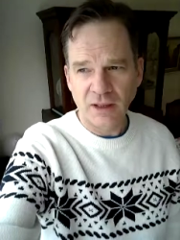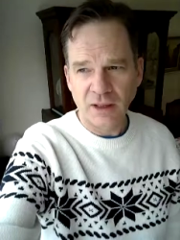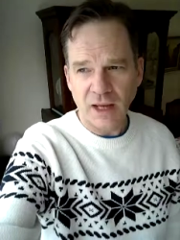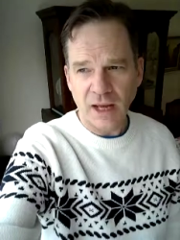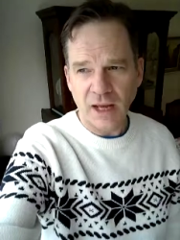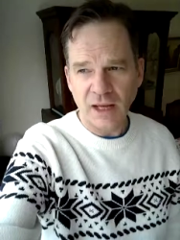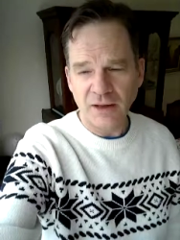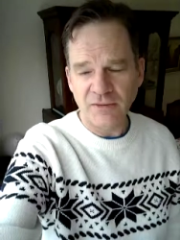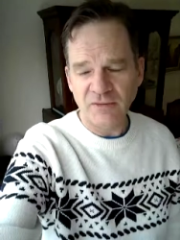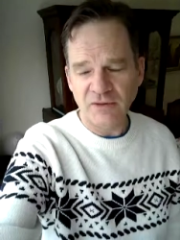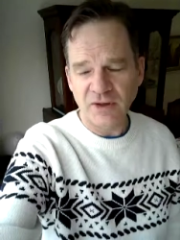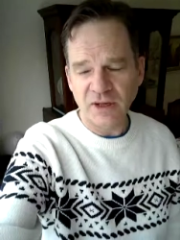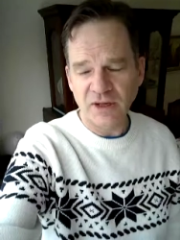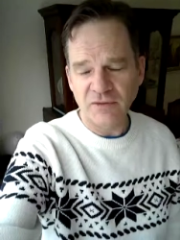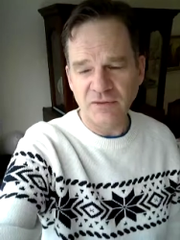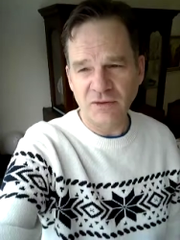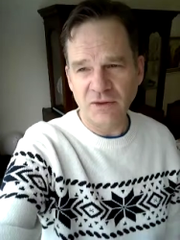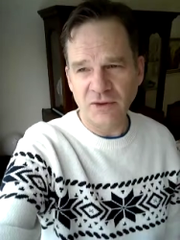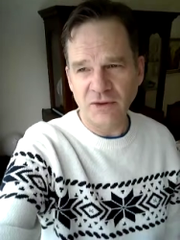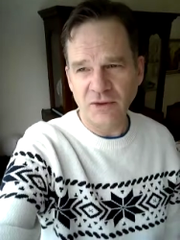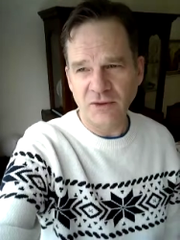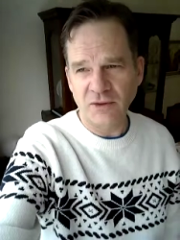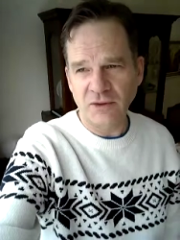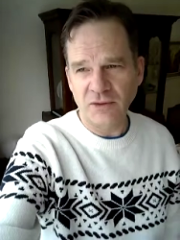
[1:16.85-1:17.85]
I have
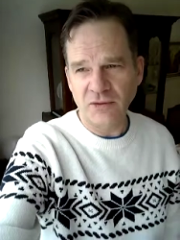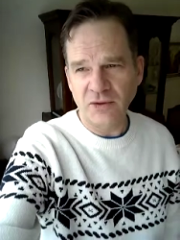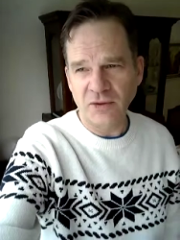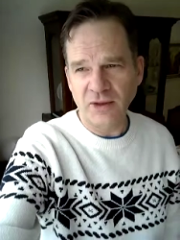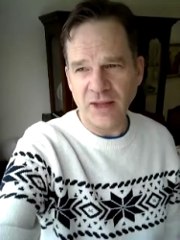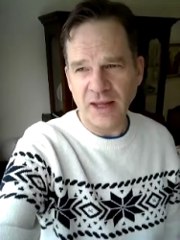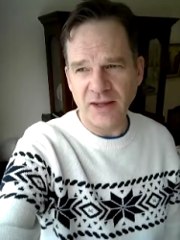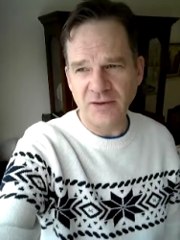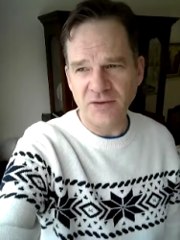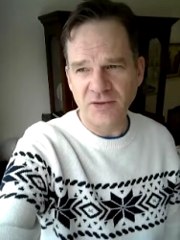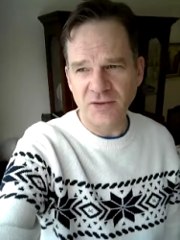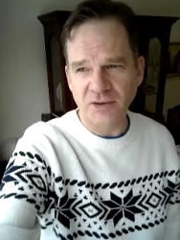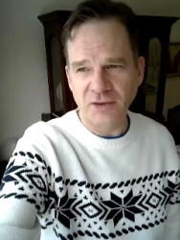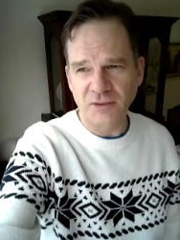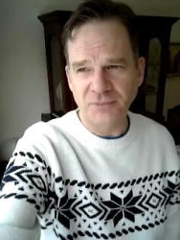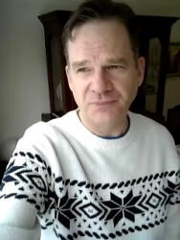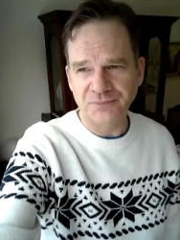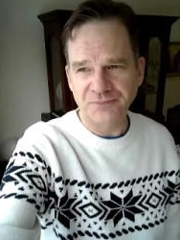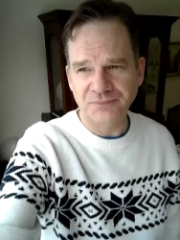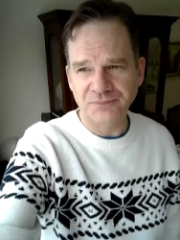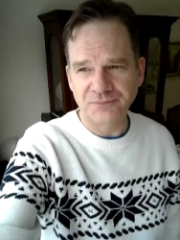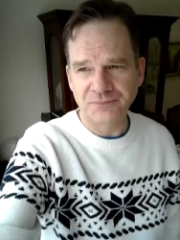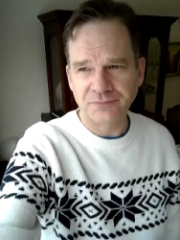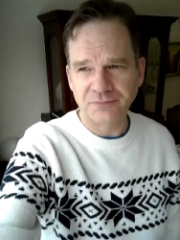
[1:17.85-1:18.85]
given the lesson,